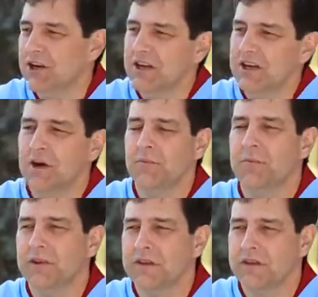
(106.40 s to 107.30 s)
You end up
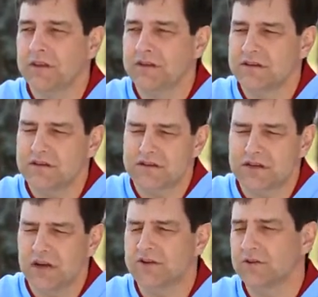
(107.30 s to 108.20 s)
with
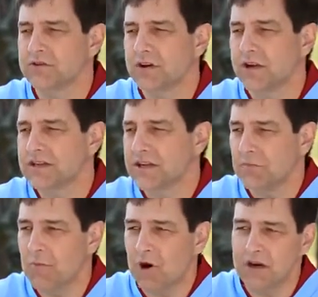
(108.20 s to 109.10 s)
sexual traits
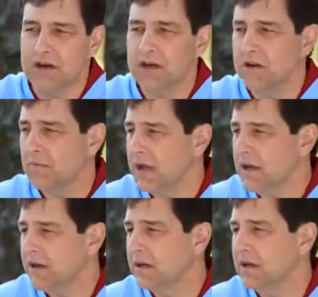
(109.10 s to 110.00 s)
like marking and
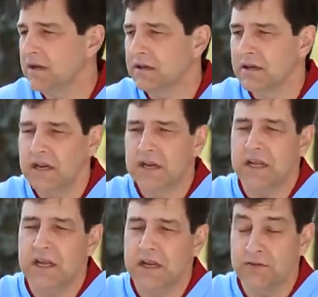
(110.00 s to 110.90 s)
mounting and
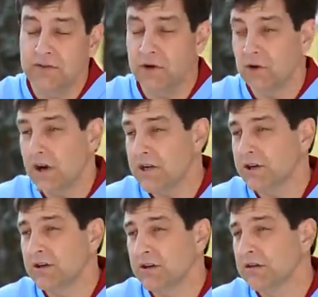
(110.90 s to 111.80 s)
even
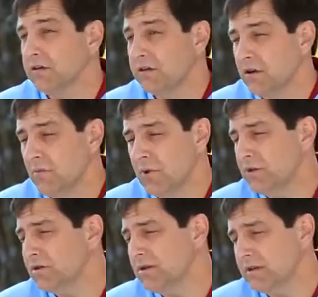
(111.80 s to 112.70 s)
aggression.
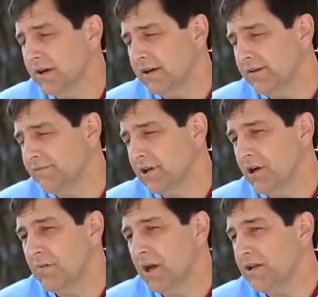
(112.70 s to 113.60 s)
Most
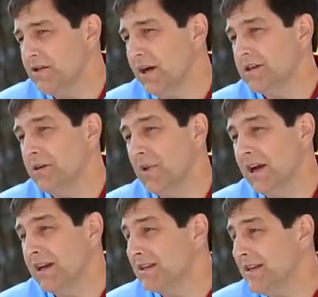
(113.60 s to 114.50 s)
dog bites are actually
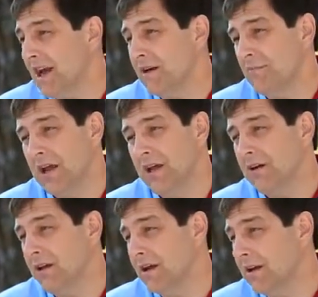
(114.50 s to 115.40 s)
by intact
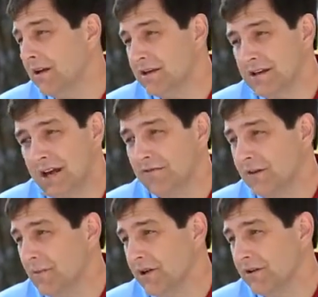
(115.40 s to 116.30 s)
male and intact
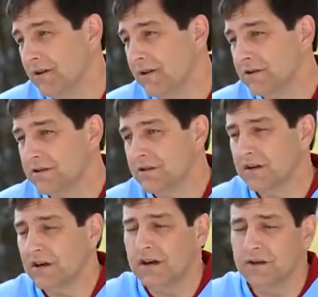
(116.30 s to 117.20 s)
female dogs.